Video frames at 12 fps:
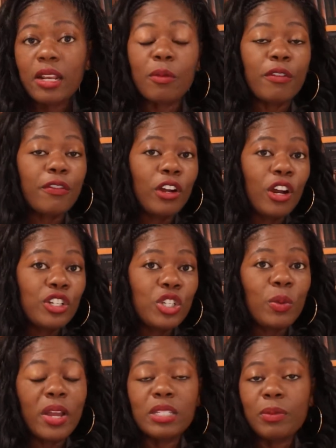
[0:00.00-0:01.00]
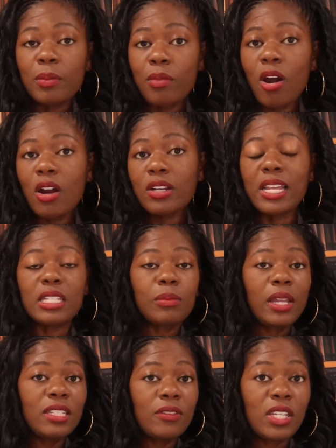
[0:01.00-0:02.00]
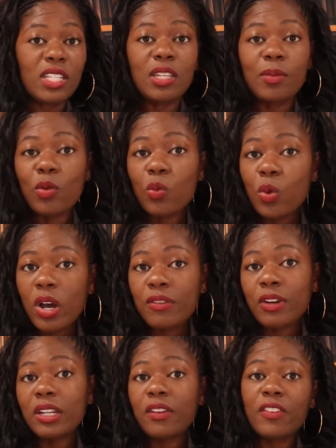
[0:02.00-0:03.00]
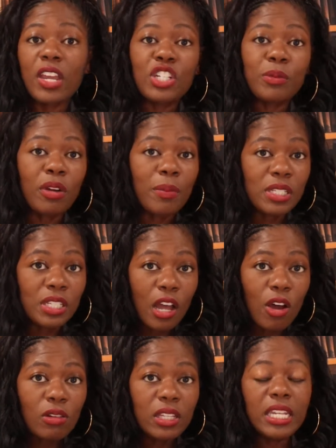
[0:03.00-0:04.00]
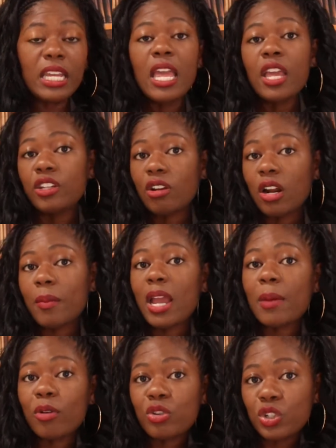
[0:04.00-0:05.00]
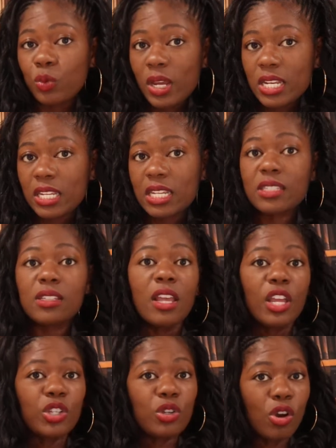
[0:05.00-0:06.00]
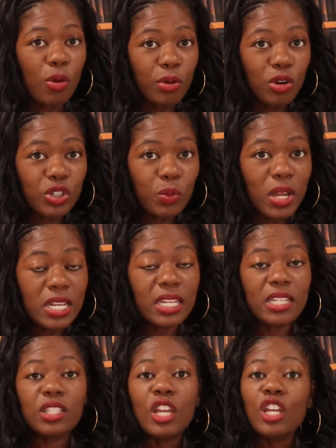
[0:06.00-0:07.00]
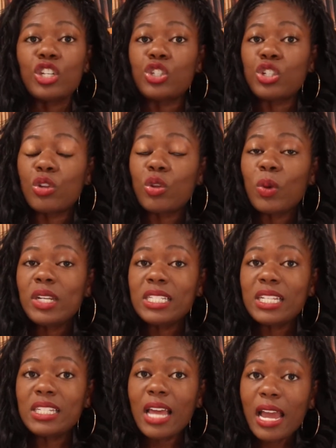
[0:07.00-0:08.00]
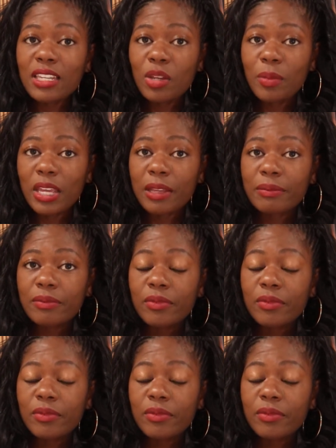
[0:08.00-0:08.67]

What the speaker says: that I'm referring to has been marked as Plaintiff's Exhibit 1 for identification purposes only. Your Honor, may I approach the witness? Go approach the witness. You show the witness the document.